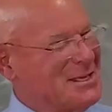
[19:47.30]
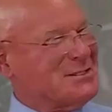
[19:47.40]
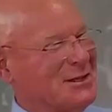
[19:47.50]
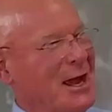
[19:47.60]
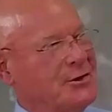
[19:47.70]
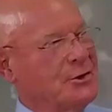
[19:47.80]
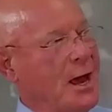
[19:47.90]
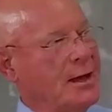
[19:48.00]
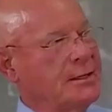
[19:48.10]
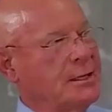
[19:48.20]
this aligned or
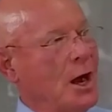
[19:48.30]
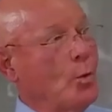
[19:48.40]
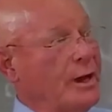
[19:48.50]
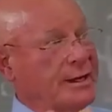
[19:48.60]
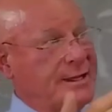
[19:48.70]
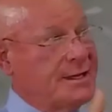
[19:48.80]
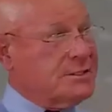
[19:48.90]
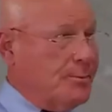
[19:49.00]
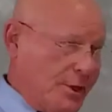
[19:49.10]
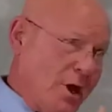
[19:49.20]
not? Are we going to take
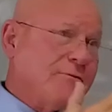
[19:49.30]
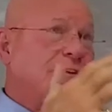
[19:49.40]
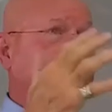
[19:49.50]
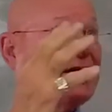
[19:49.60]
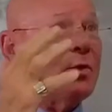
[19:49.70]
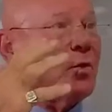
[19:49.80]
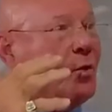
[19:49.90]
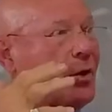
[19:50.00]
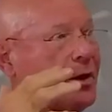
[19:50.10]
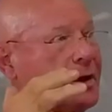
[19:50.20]
something off the table,
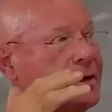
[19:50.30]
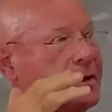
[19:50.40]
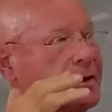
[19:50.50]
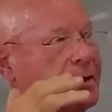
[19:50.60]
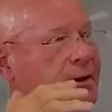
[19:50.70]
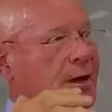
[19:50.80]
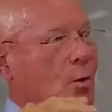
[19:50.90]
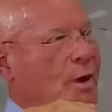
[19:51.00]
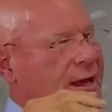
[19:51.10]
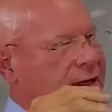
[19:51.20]
or
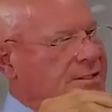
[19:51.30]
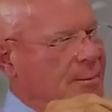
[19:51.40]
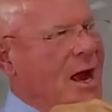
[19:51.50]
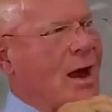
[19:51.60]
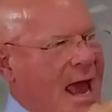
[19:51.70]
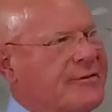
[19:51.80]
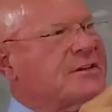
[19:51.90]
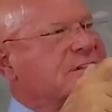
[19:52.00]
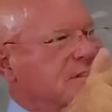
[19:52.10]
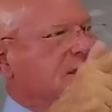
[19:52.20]
are we going to somehow add
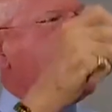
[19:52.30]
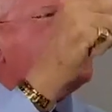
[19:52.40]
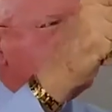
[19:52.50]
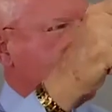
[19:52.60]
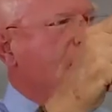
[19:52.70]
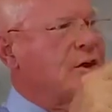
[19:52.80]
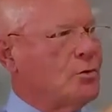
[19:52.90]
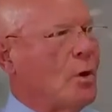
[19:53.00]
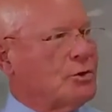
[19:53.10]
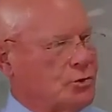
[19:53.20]
this because it adds value to
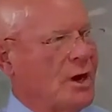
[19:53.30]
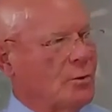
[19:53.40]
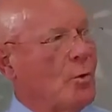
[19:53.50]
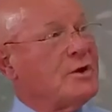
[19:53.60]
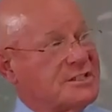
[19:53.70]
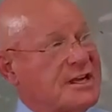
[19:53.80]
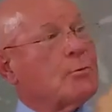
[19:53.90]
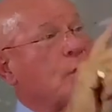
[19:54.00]
what we're trying, what we said